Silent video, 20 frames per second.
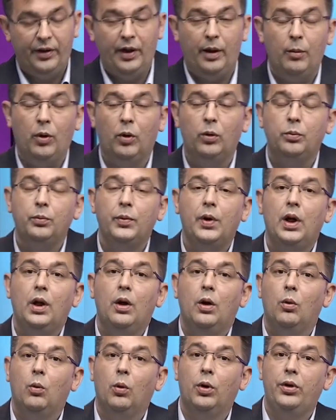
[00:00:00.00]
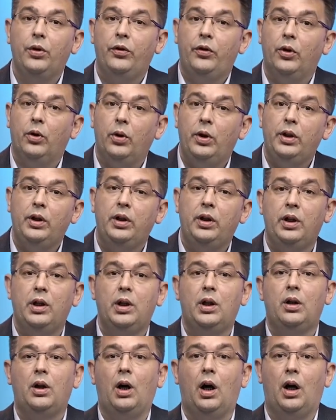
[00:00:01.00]
the demo, what you saw in
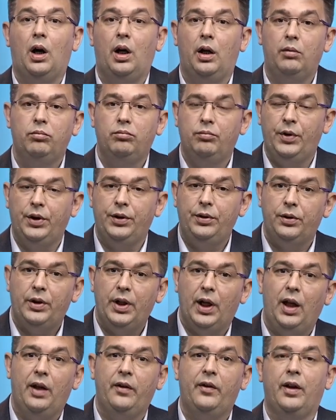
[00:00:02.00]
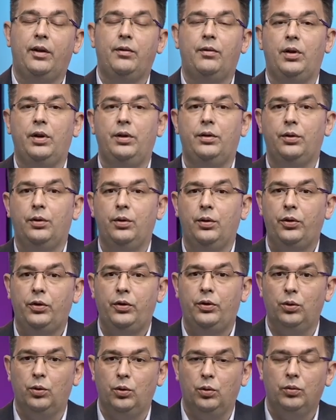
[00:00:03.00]
here are the new tiles that were
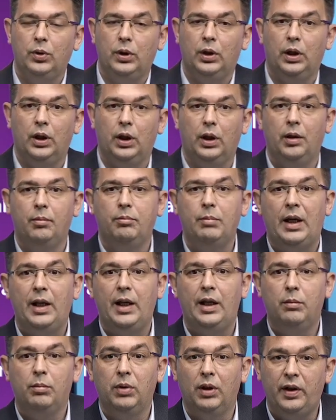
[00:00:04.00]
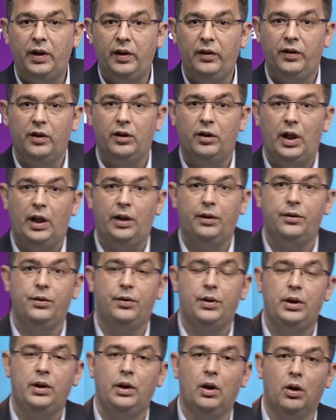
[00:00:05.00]
introduced to enable easier
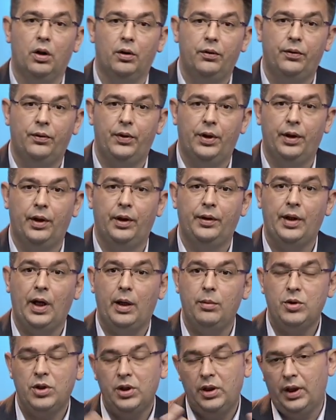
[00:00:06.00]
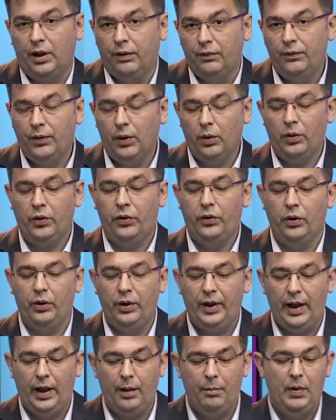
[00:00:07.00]
entry of the timesheet and focus
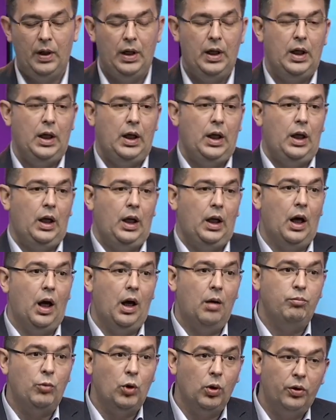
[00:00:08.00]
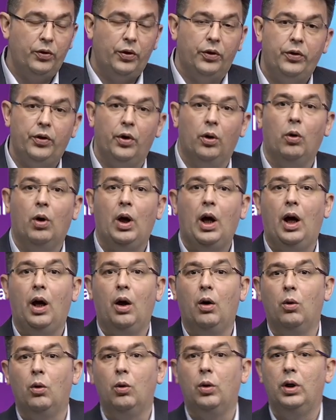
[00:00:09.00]
on them. We also saw
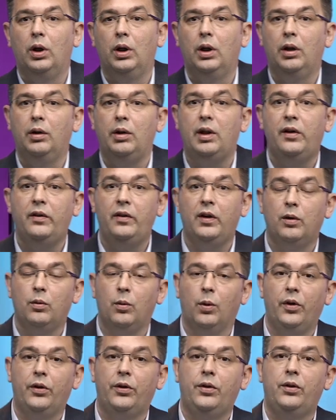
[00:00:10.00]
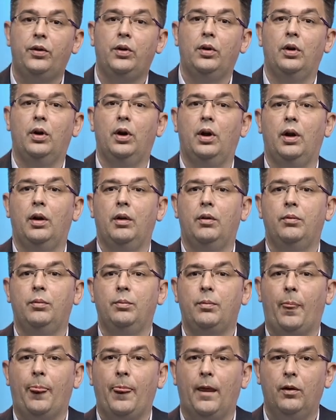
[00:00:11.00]
how easy it was
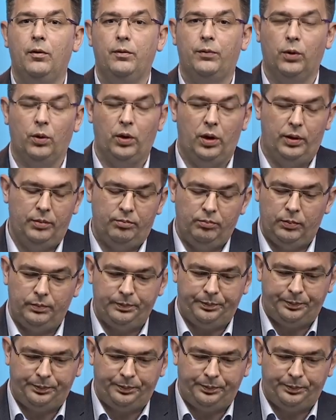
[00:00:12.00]
for